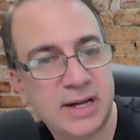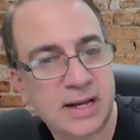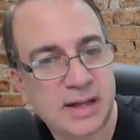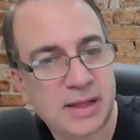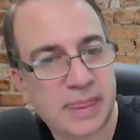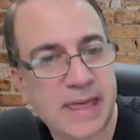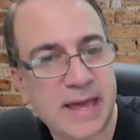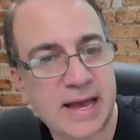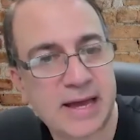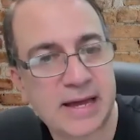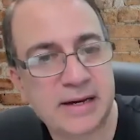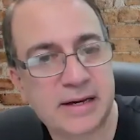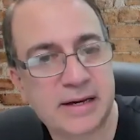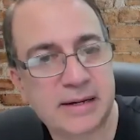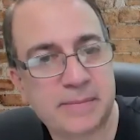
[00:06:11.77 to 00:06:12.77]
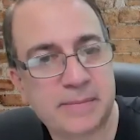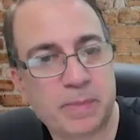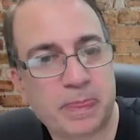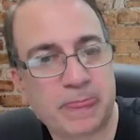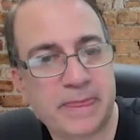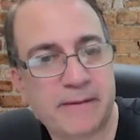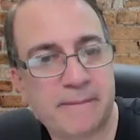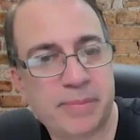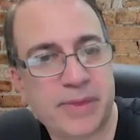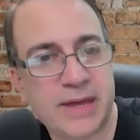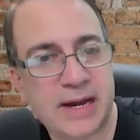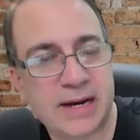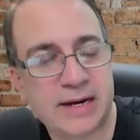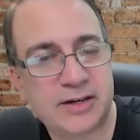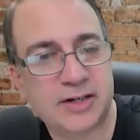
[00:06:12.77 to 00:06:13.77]

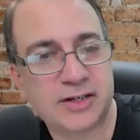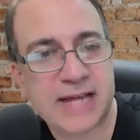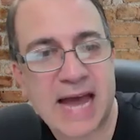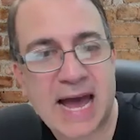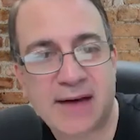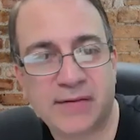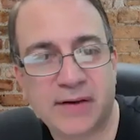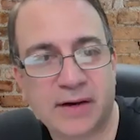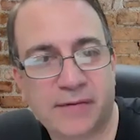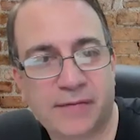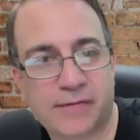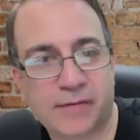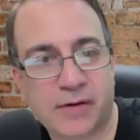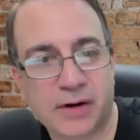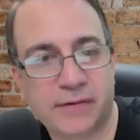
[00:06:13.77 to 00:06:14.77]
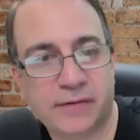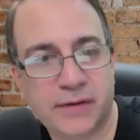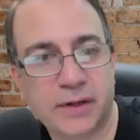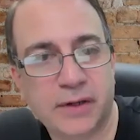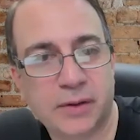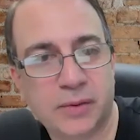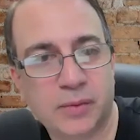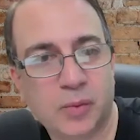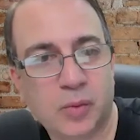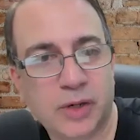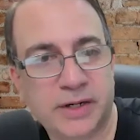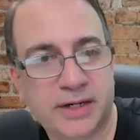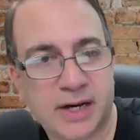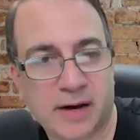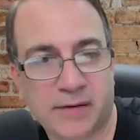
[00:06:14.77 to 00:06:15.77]
Then just having a front view would
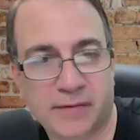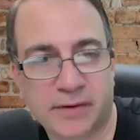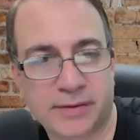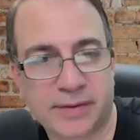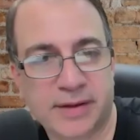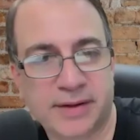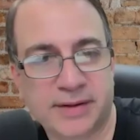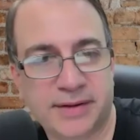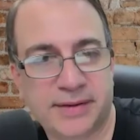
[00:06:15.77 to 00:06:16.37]
cover the